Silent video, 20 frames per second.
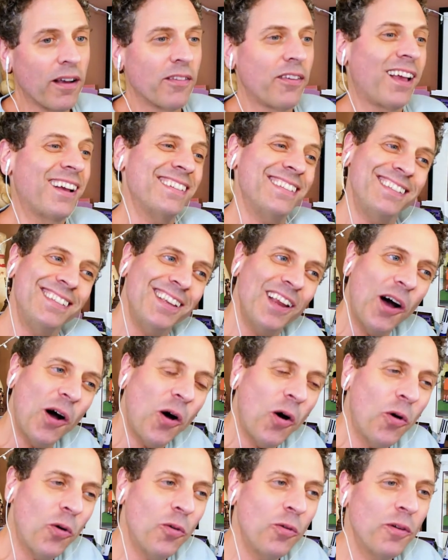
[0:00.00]
It's like,
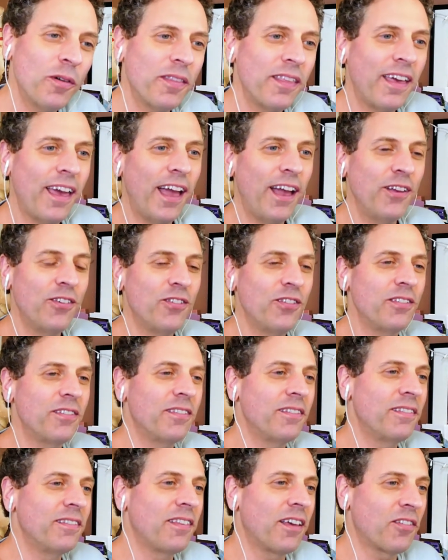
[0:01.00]
no, the agent
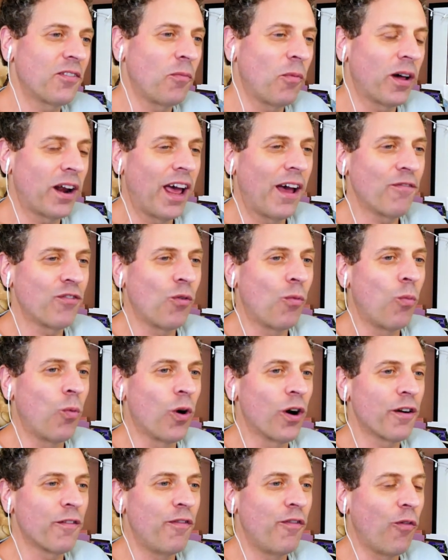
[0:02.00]
doesn't want to have to
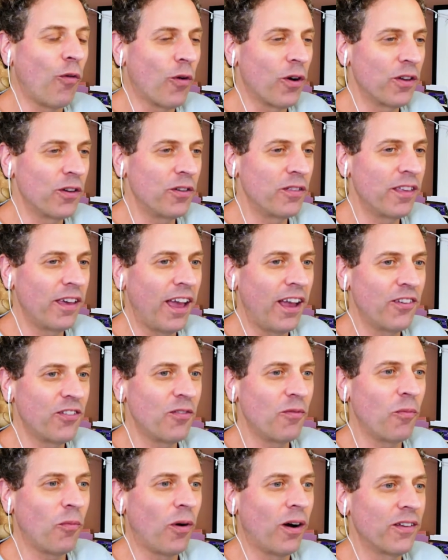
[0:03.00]
work for you. The
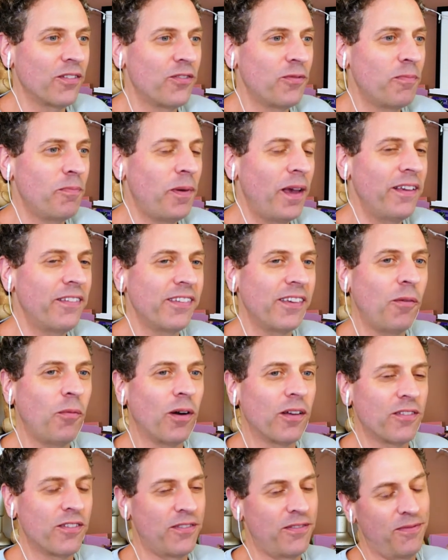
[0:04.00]
agent wants
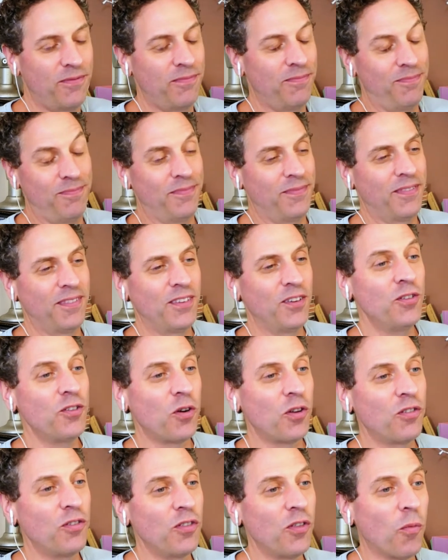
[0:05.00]
you
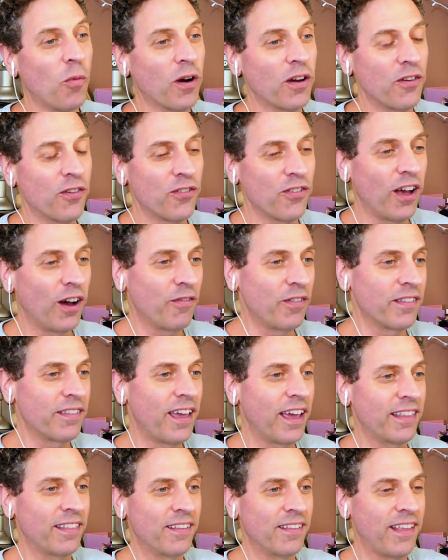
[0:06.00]
to do the work yourself and
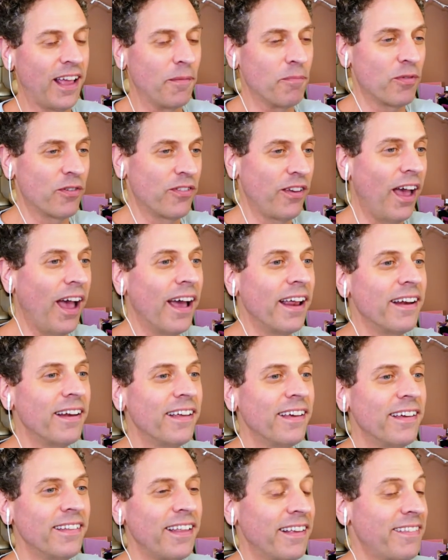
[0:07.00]
take 10%.
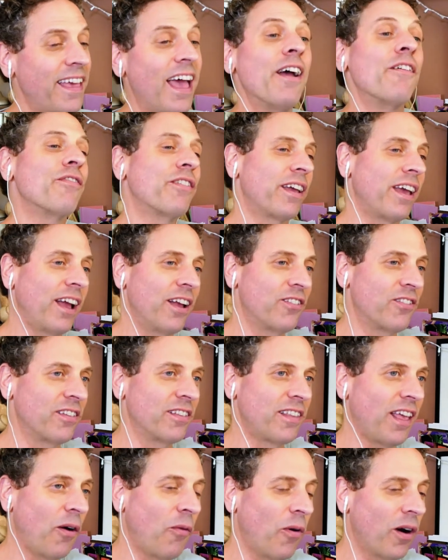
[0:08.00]
That's every
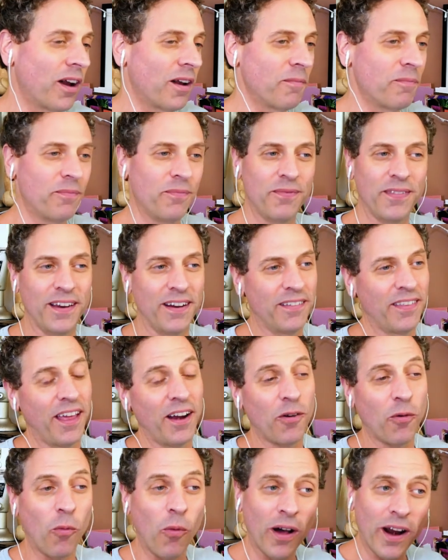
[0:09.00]
agent. They want to, you know, they
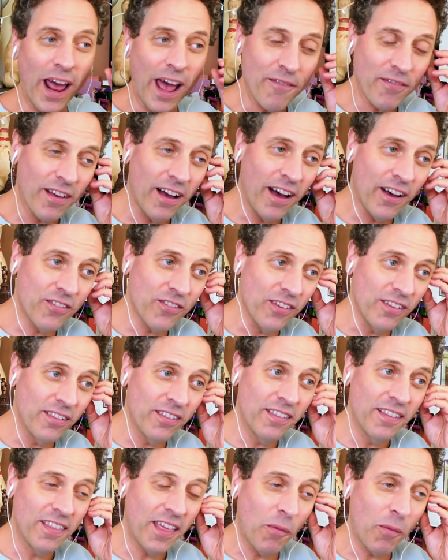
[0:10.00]
don't want to have to
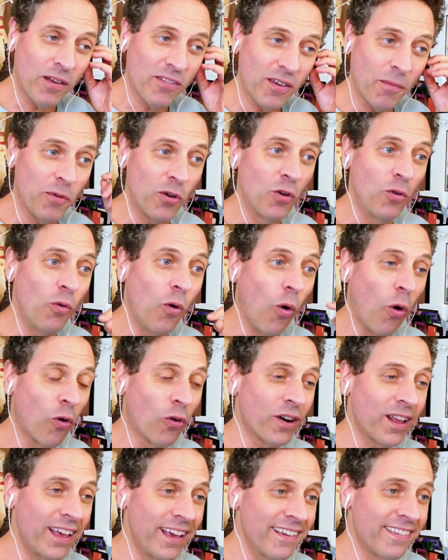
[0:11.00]
hustle. They want someone who
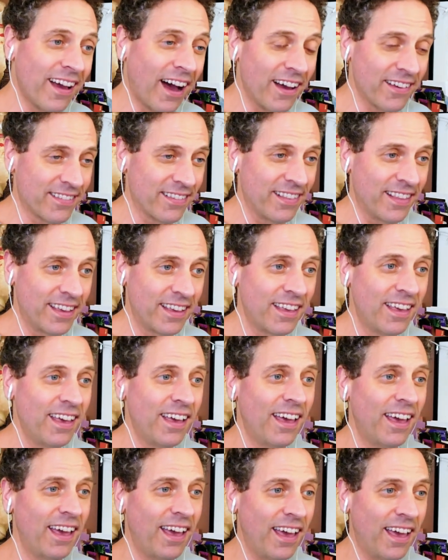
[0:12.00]
already is hustling
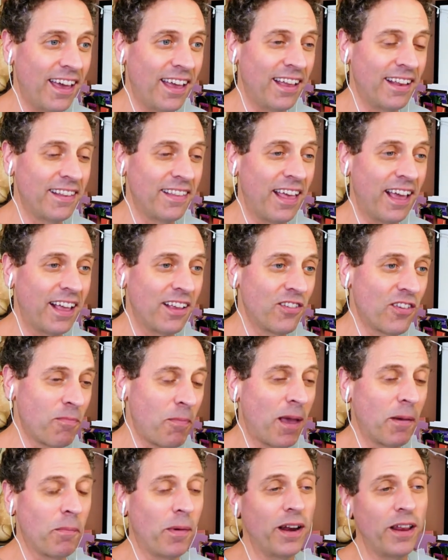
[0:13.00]
and they can just
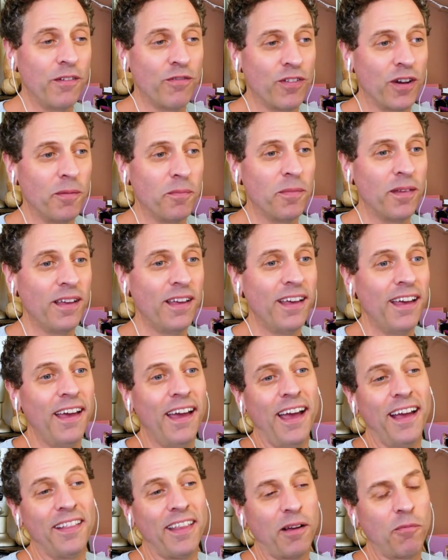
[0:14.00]
make money from.
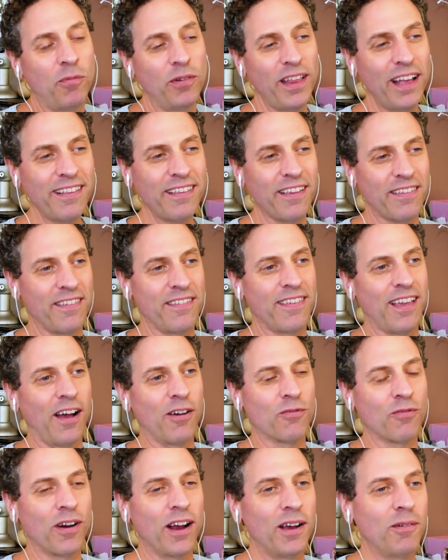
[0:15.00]
And like, well, that doesn't
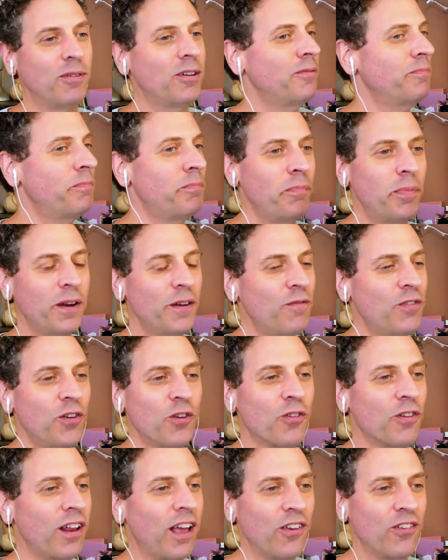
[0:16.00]
sound right. Well, but if you
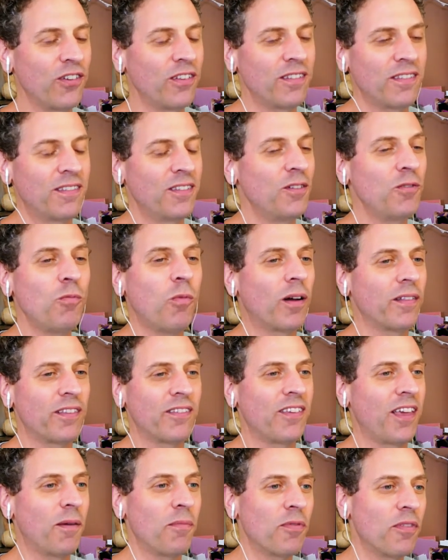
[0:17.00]
were an agent, you'd want the
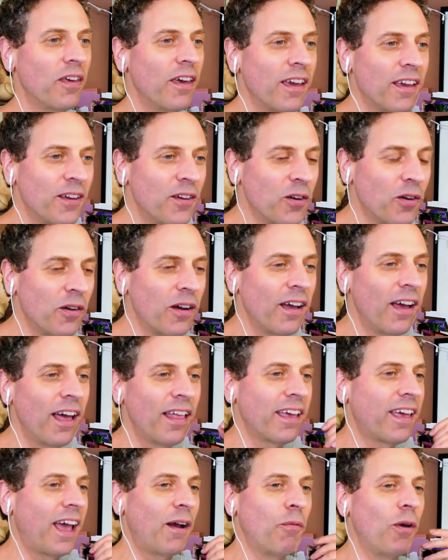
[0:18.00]
same thing. You don't
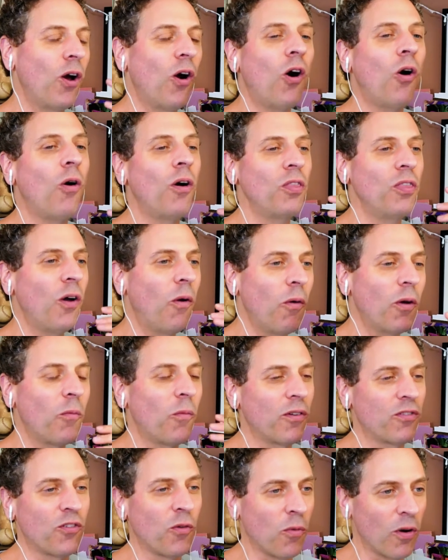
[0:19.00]
like, no one
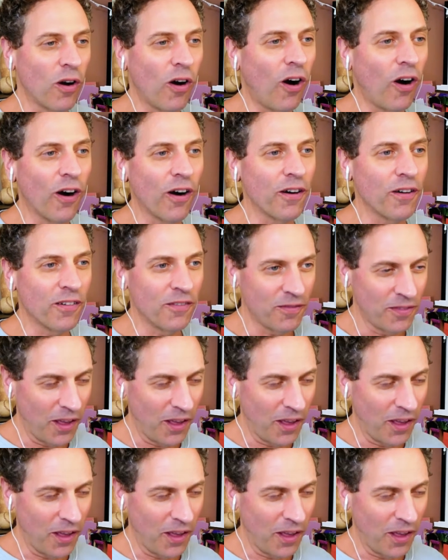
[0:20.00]
wants to work hard.